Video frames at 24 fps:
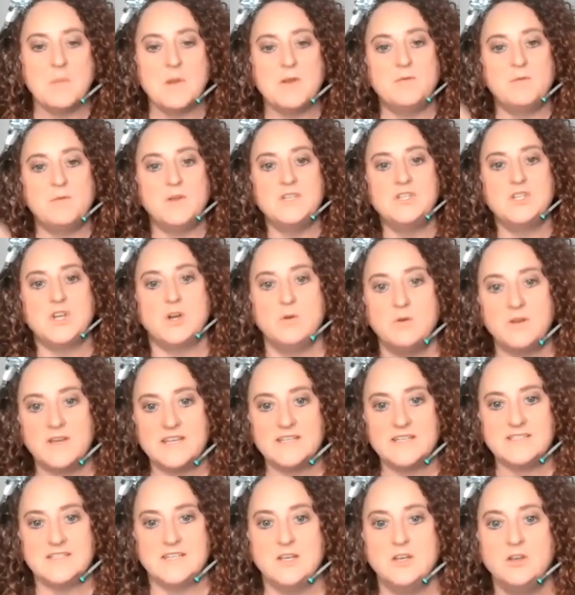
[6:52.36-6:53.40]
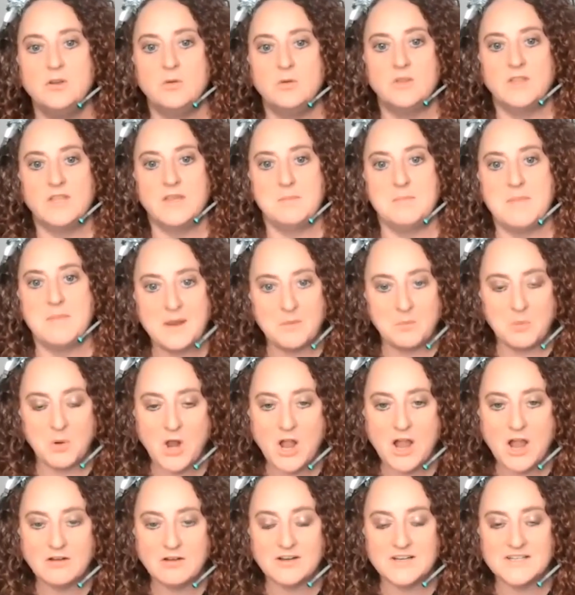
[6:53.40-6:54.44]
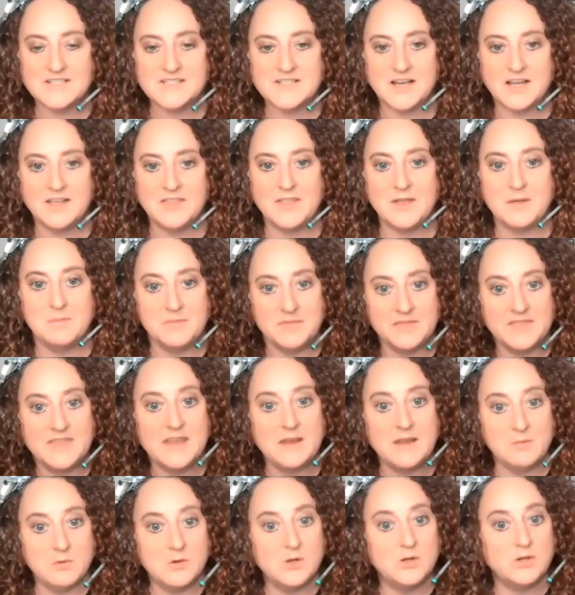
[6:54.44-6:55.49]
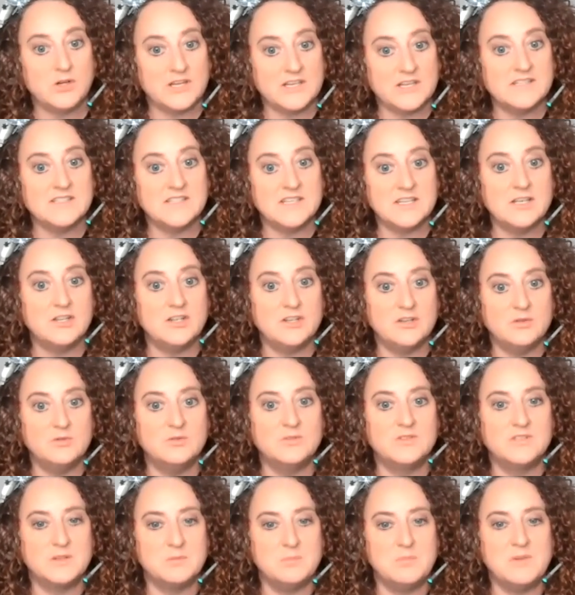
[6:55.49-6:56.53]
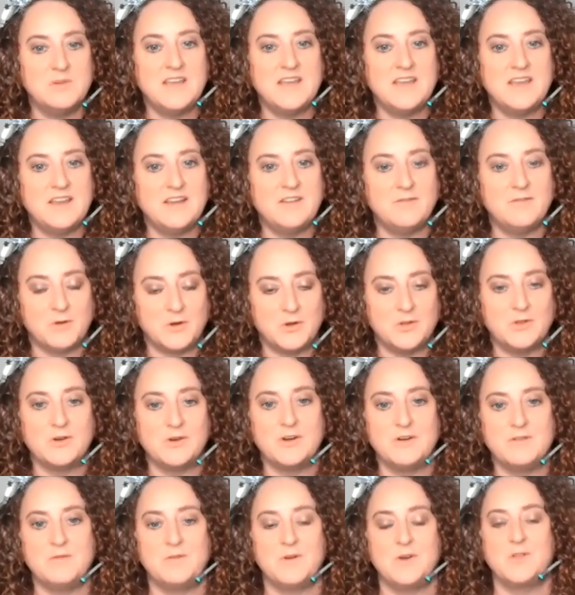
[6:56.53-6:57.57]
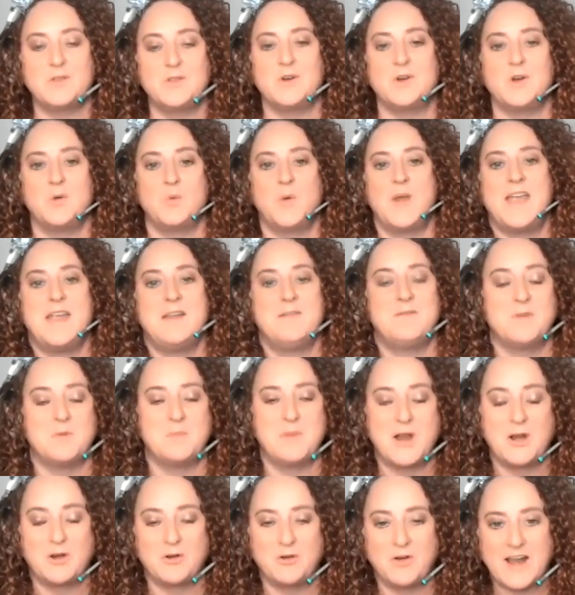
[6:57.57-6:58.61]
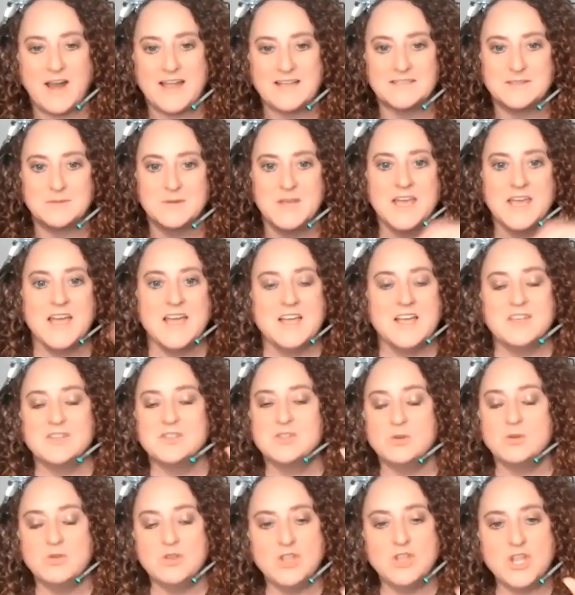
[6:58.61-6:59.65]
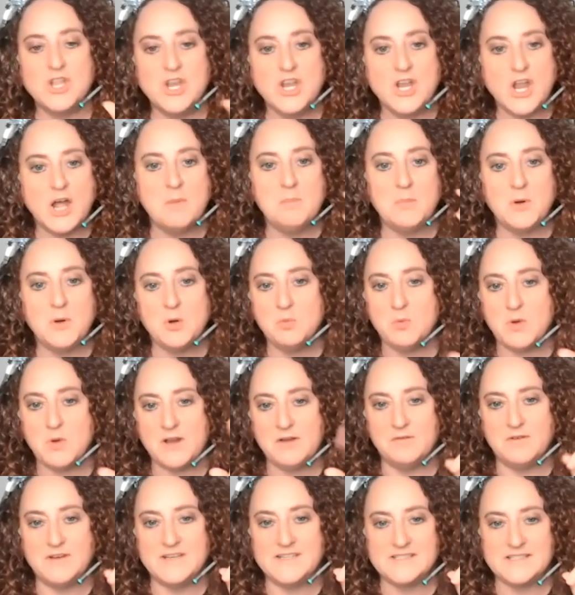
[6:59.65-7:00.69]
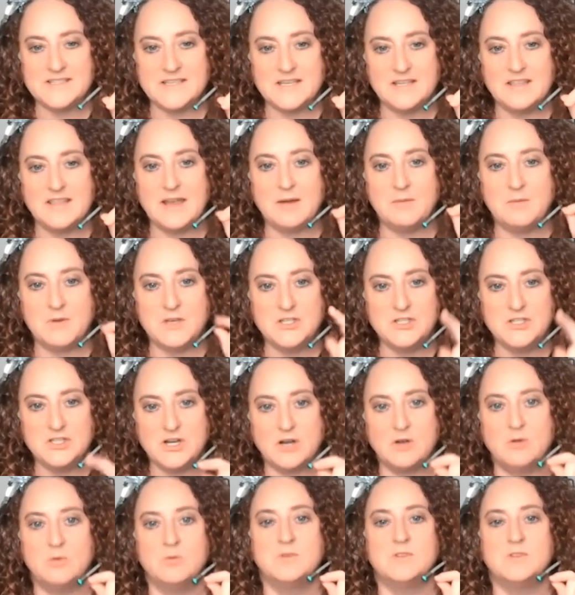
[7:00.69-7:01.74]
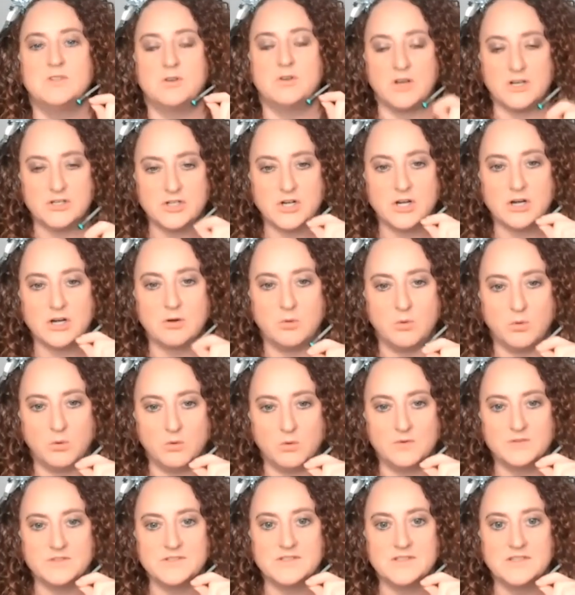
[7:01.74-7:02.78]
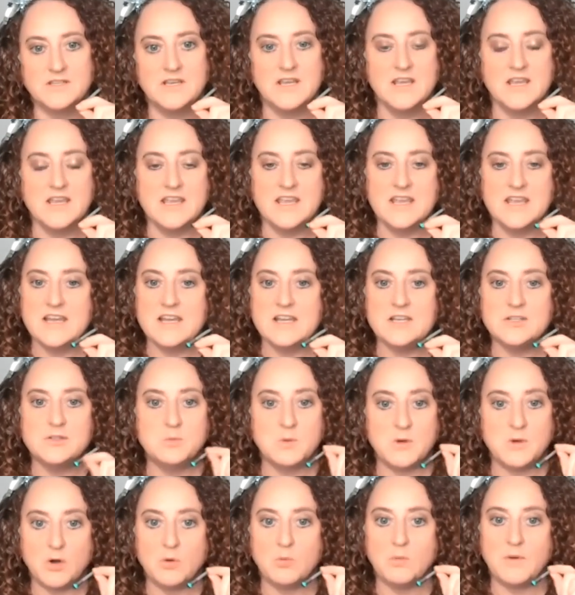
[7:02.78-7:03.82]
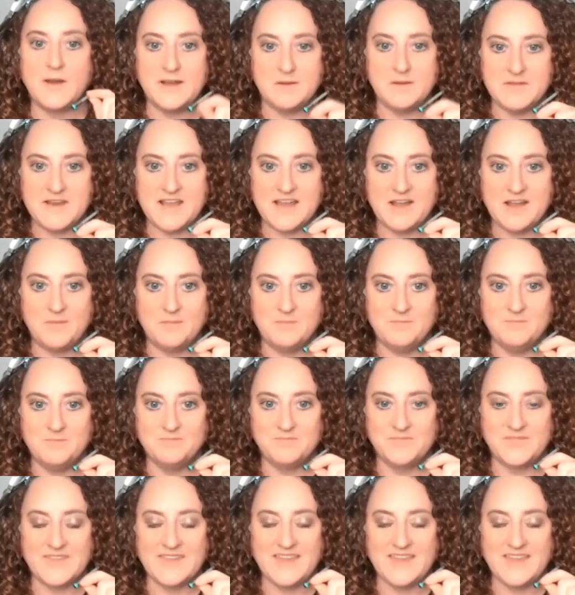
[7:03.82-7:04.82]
But if we don't continually make progress on them, they will continue to be further and further away from our grasp. So the number one reason that we don't crush our goals is we don't write them down.